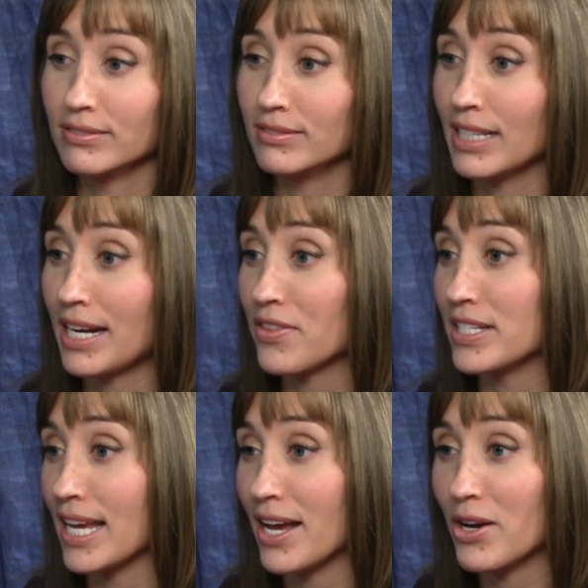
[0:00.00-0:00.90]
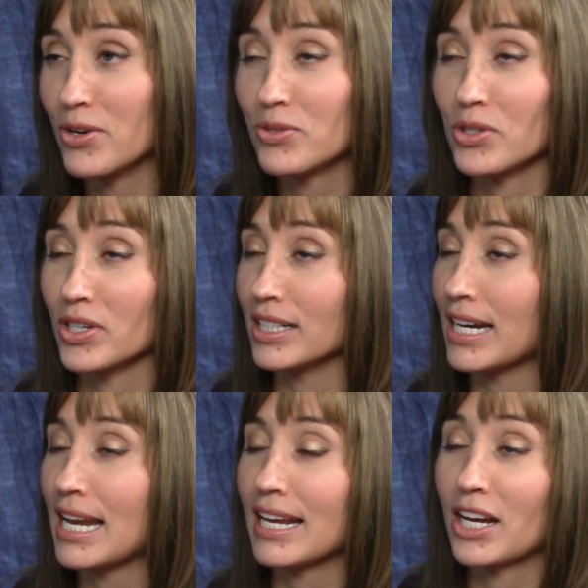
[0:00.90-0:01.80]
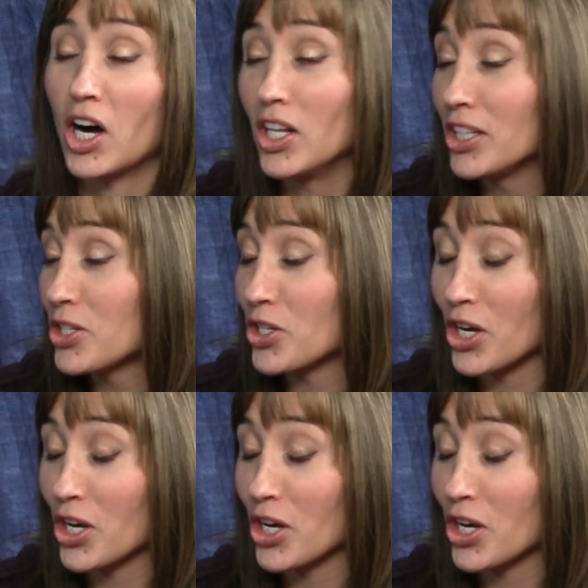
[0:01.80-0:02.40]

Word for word: night on the town or college.